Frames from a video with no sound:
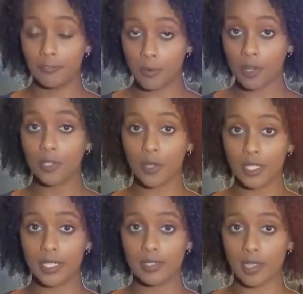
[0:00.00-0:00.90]
4-door
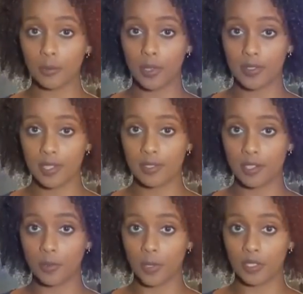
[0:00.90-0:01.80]
Nissan with
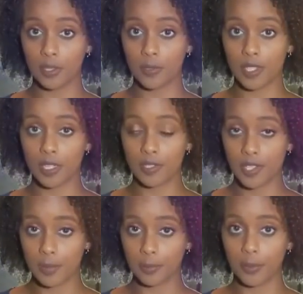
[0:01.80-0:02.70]
tinted windows and a
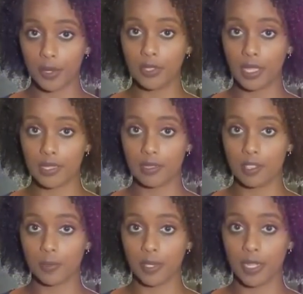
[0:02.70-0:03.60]
temporary
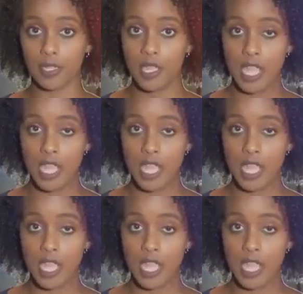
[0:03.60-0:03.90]
license plate.